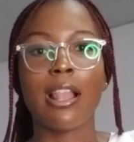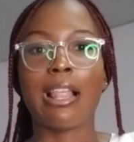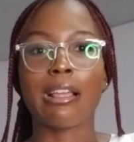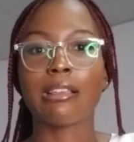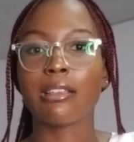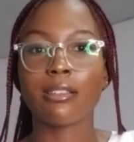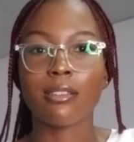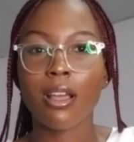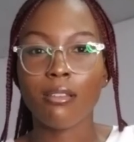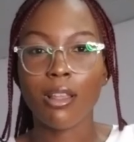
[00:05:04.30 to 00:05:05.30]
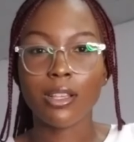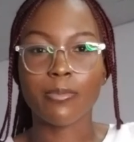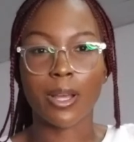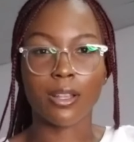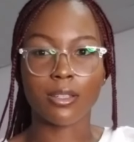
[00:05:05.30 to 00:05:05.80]
Like that's
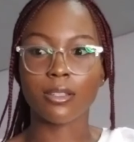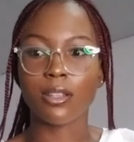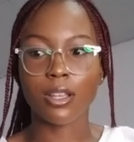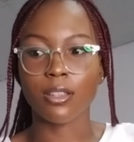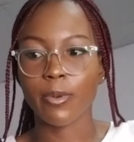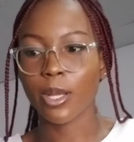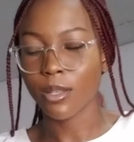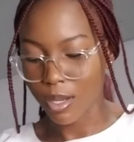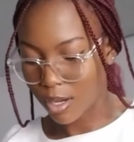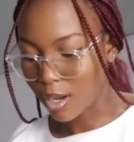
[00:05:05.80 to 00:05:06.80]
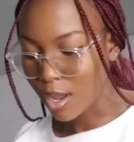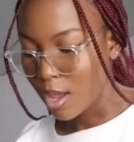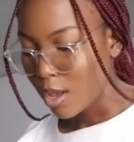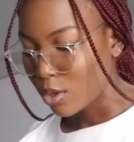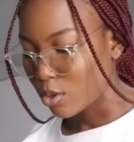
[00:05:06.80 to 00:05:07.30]
bad. That's a bad thing.
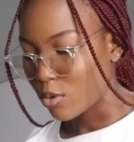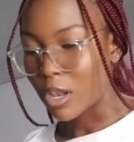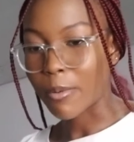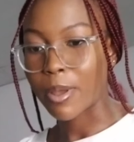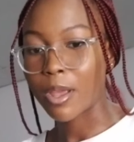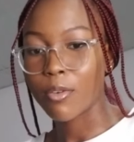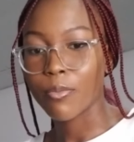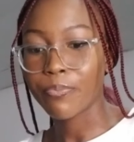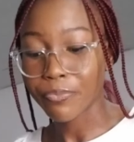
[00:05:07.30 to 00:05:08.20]
So like my